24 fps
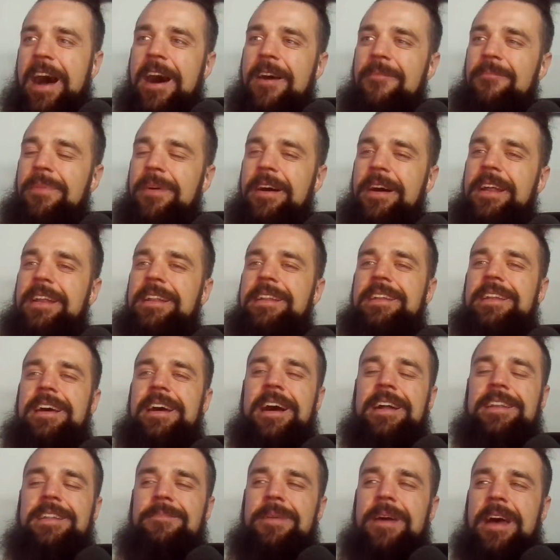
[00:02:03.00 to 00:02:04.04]
but
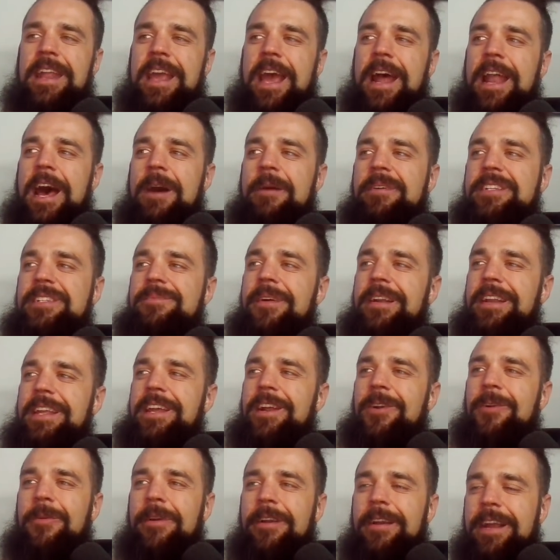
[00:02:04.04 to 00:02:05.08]
depending on how much money
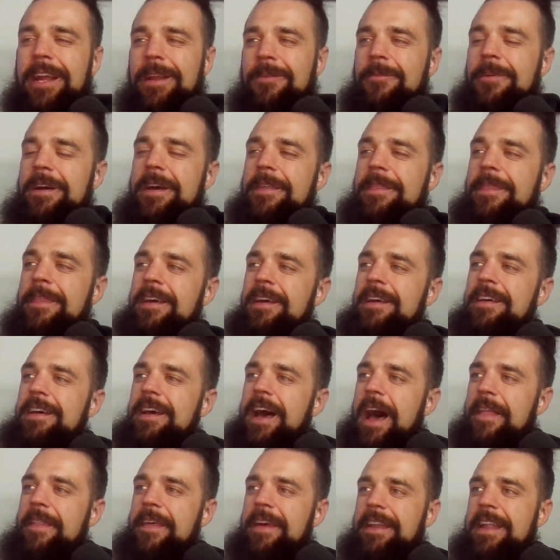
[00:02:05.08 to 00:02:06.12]
you're working with.
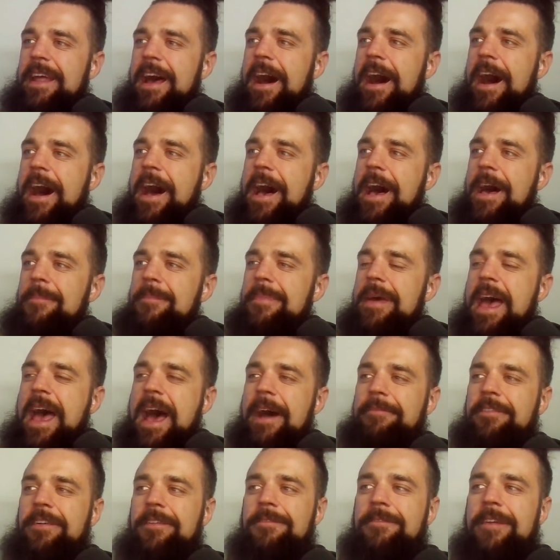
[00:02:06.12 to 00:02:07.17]
And then
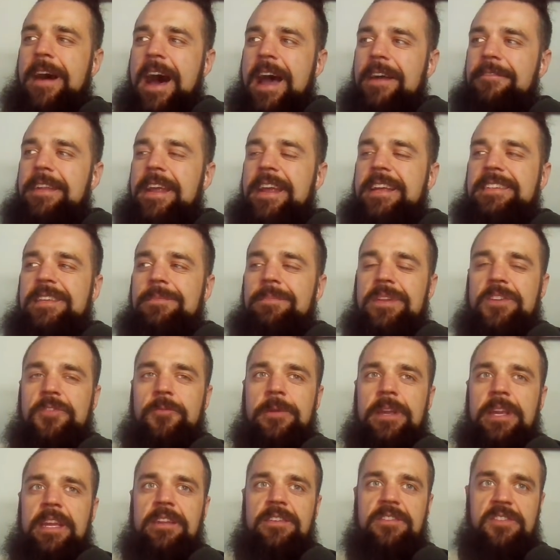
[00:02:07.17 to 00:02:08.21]
after 5 days in
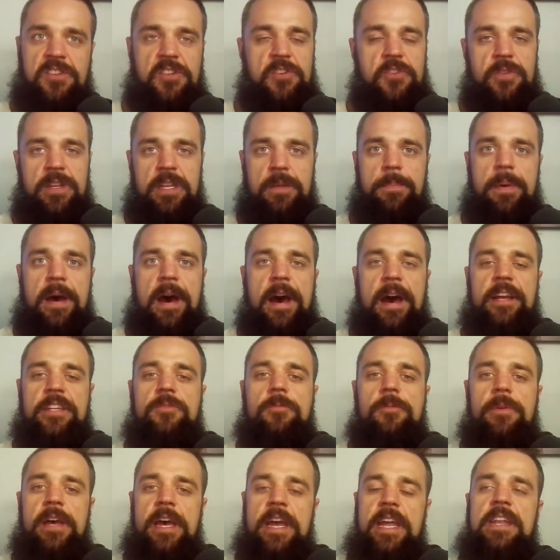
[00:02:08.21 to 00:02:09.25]
between two epochs,
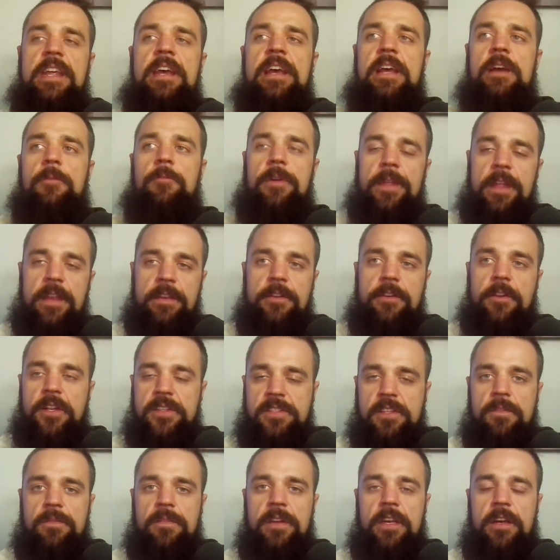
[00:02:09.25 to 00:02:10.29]
and in
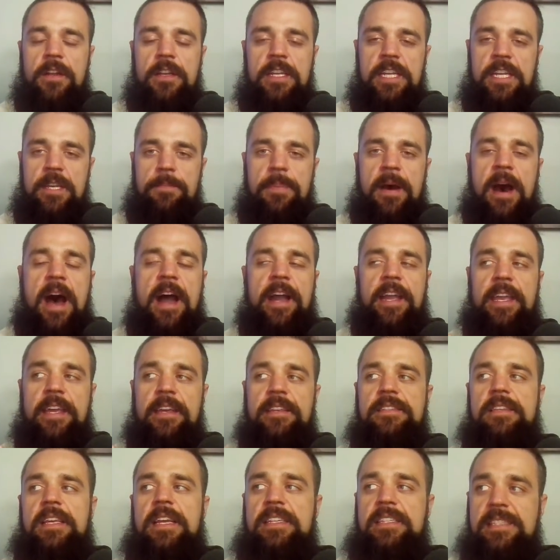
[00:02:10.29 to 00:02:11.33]
Crystal Veil, an epoch
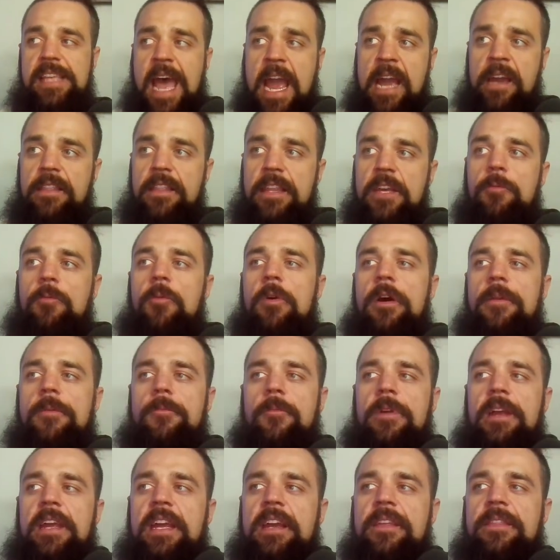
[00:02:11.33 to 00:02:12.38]
is exactly 1
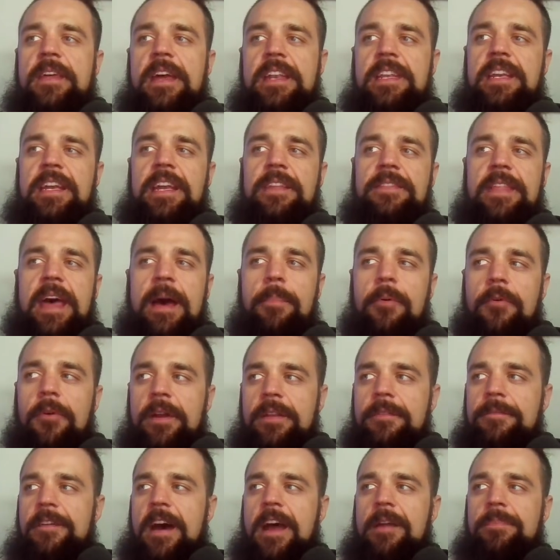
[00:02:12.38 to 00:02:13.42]
week, then you get that
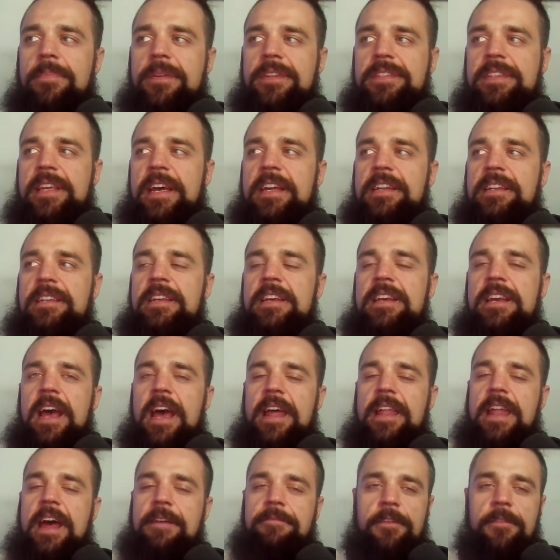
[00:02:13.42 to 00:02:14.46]
0.5%,
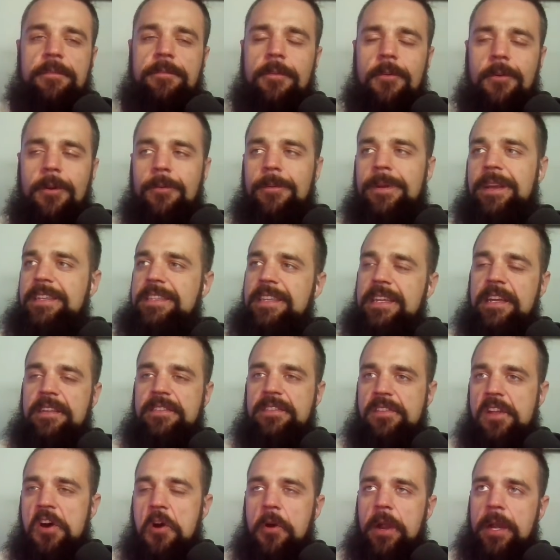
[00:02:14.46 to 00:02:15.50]
and after 4 weeks it gets
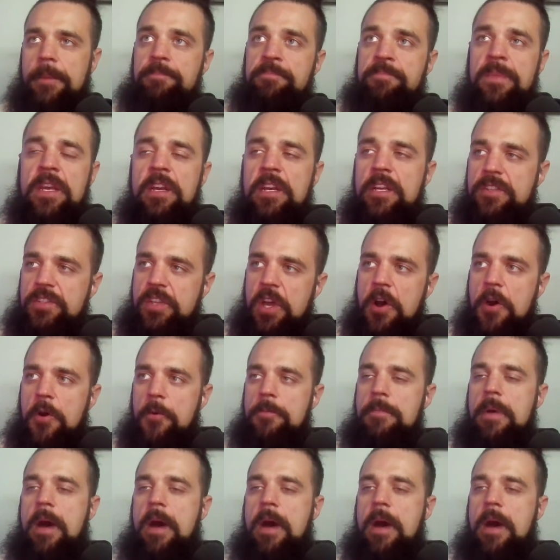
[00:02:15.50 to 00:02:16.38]
lower. So